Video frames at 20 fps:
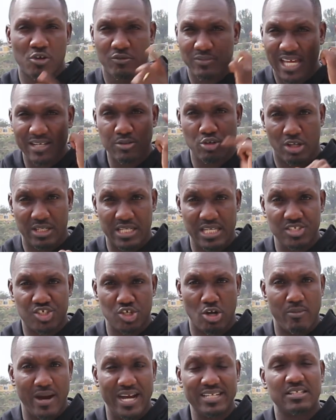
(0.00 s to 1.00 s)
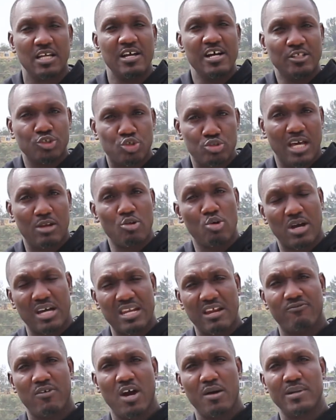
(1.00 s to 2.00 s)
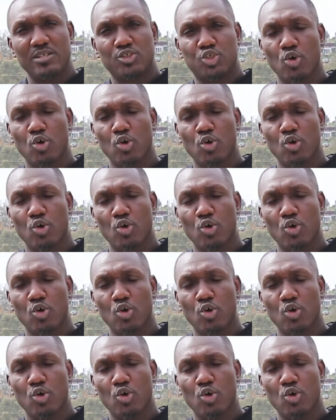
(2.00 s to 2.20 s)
of that knowledge, all right, to that local environment.